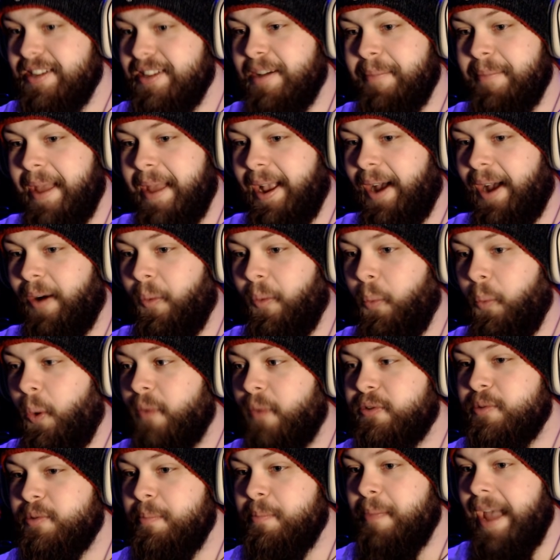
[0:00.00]
To make a
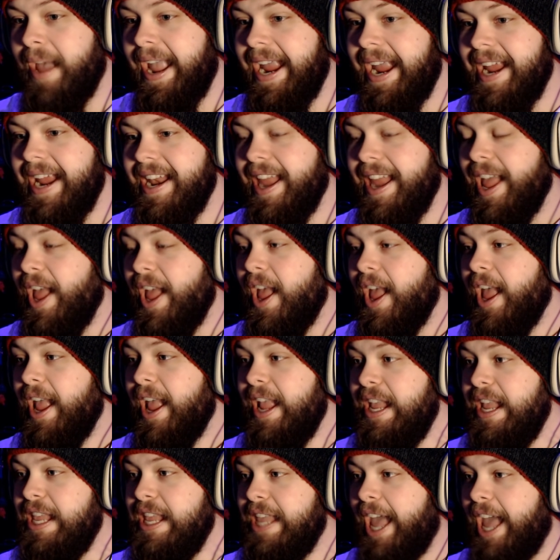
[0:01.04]
Wolfsbane
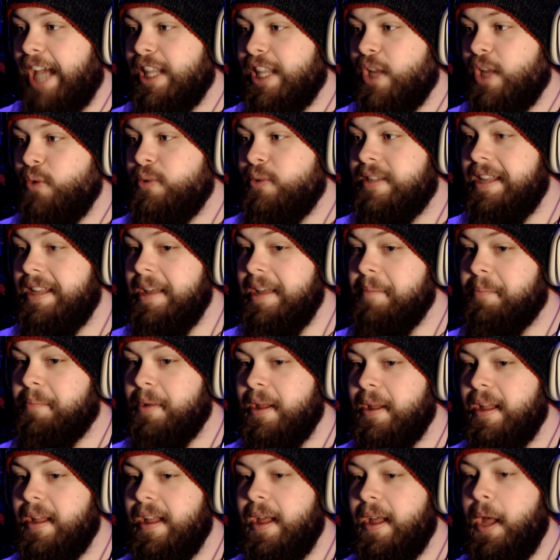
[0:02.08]
yellow tip
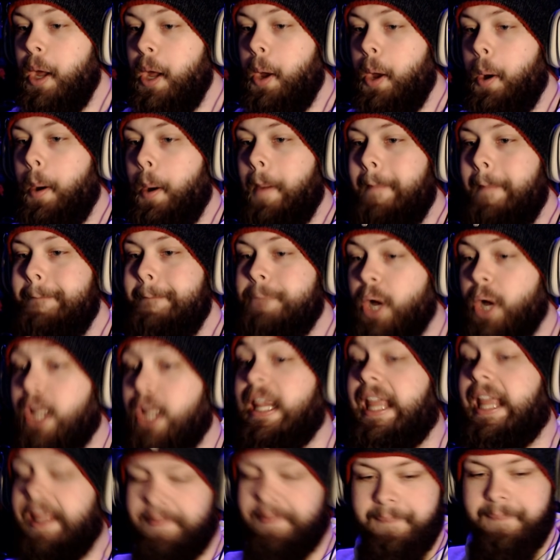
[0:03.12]

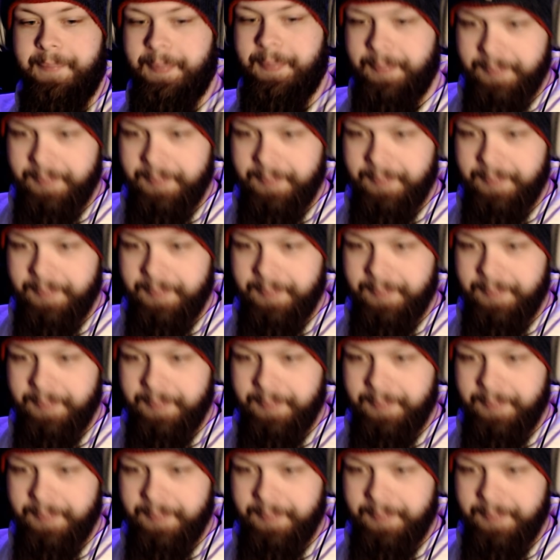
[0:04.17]
bullet.